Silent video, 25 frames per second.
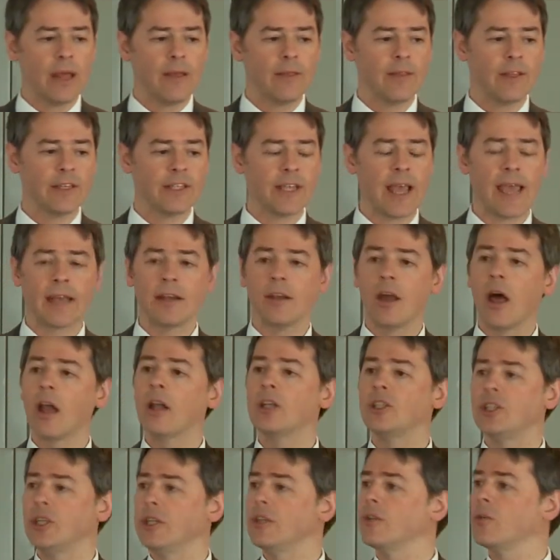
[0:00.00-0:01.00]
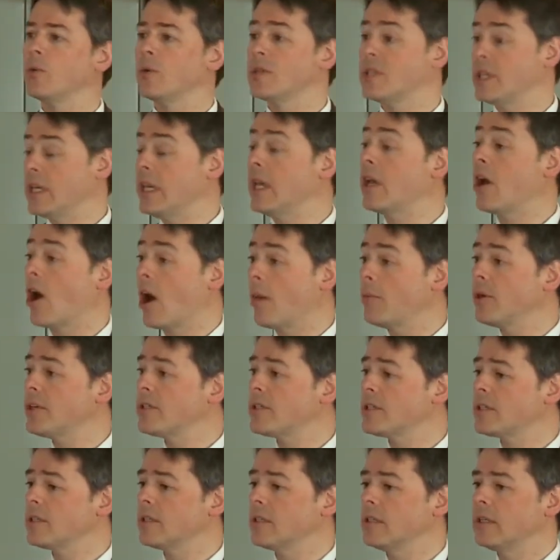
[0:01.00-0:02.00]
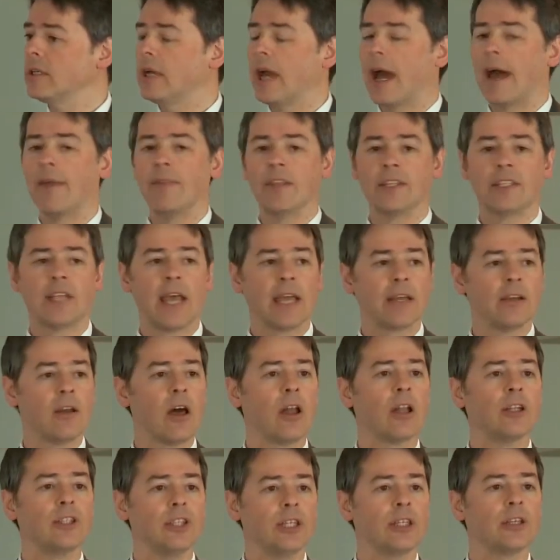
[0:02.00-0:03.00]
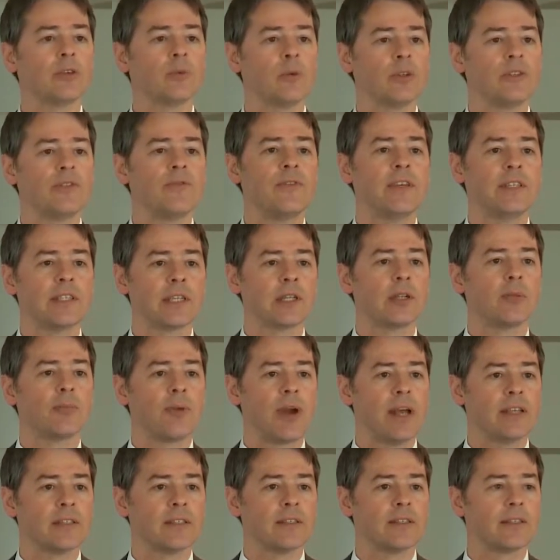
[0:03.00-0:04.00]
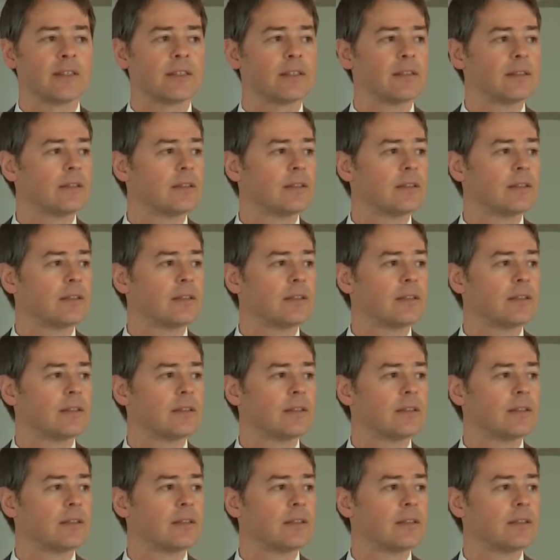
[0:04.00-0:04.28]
the technology that was e-commerce and the technology that was physical presence.